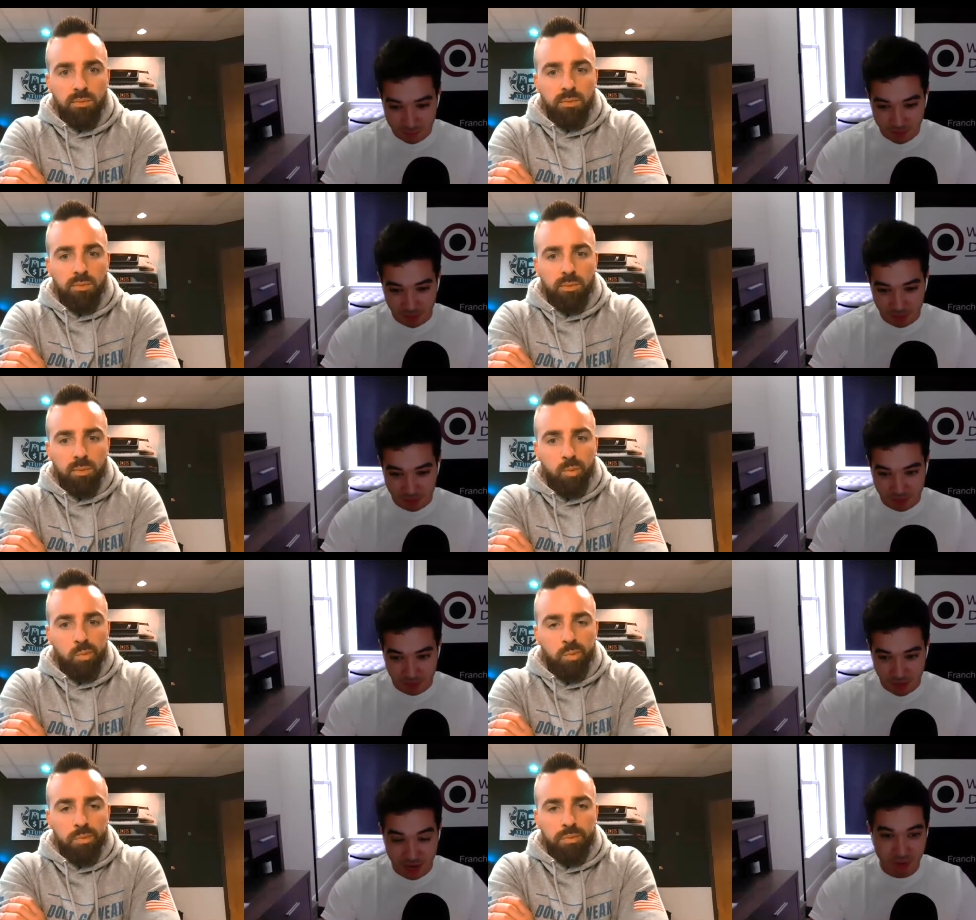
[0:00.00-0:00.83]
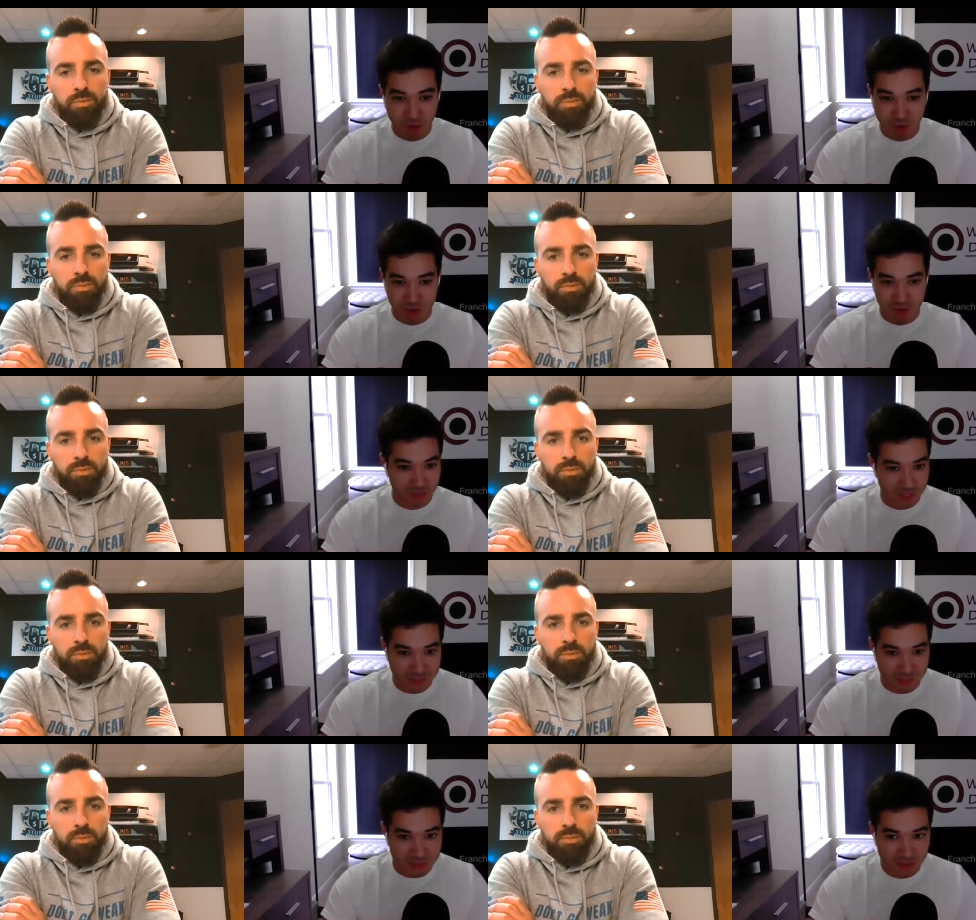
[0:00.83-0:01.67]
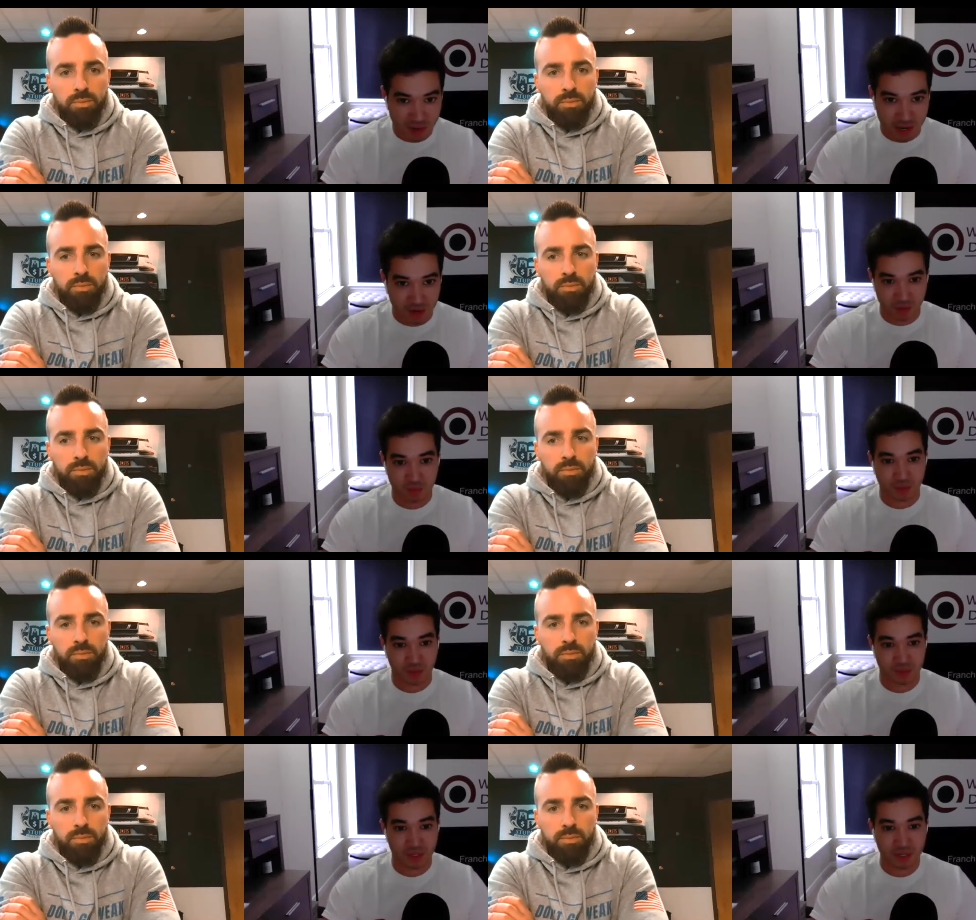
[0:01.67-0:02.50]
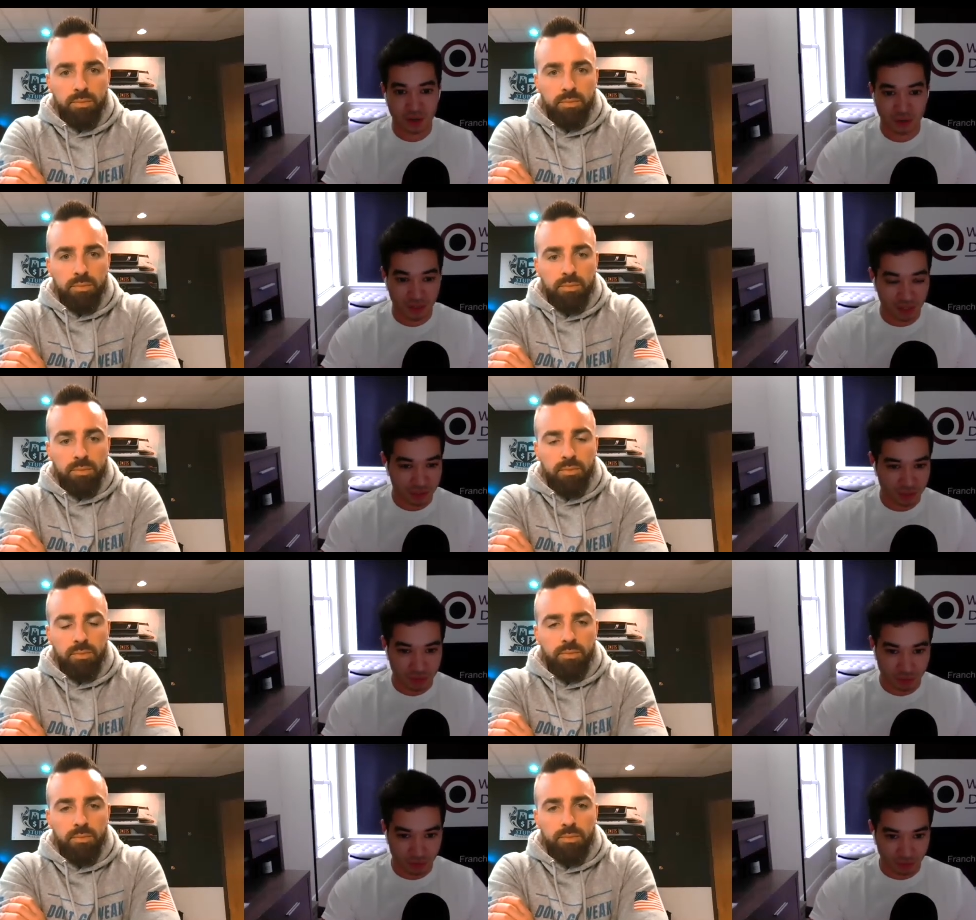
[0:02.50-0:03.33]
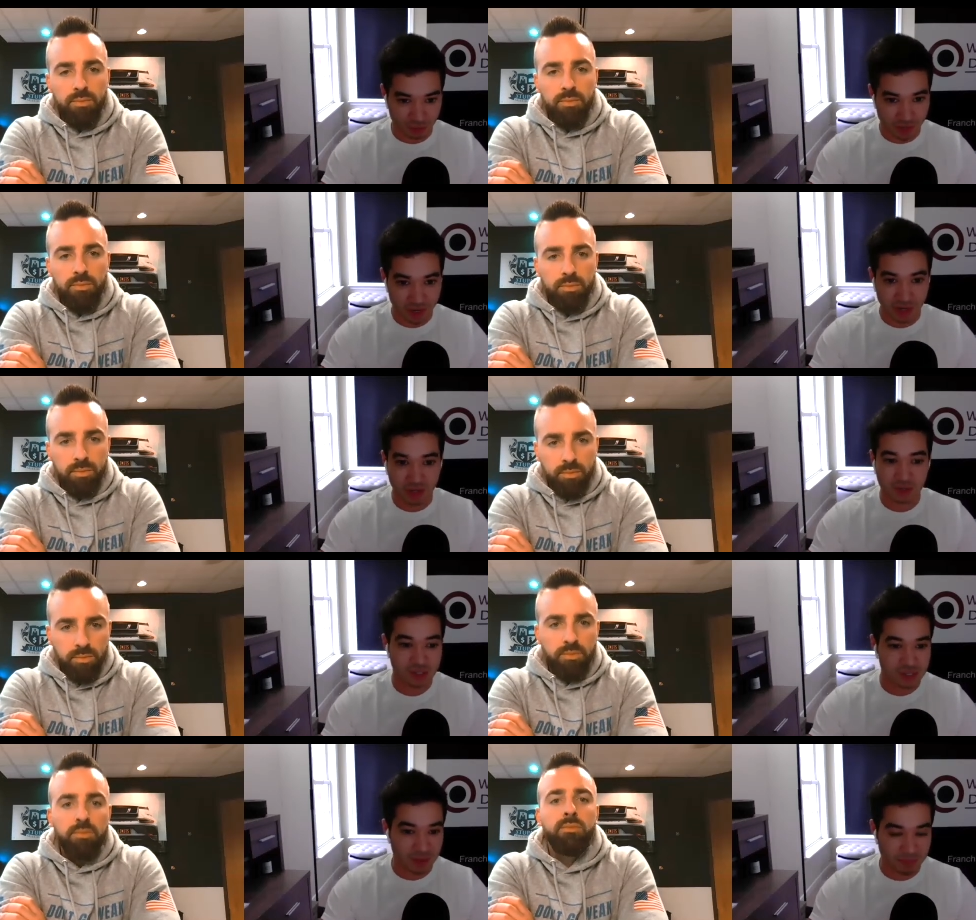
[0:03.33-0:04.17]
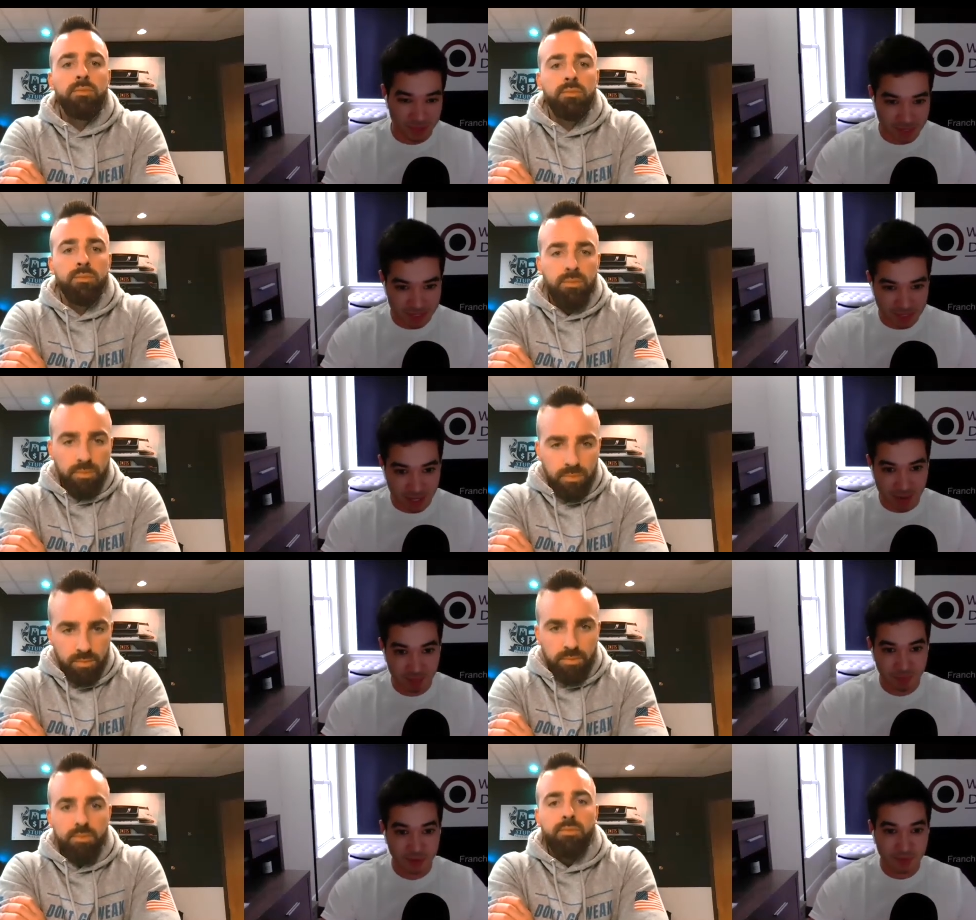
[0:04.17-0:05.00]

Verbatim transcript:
Speaker 1: and i know how that's not how it works i know that it's through grind step by step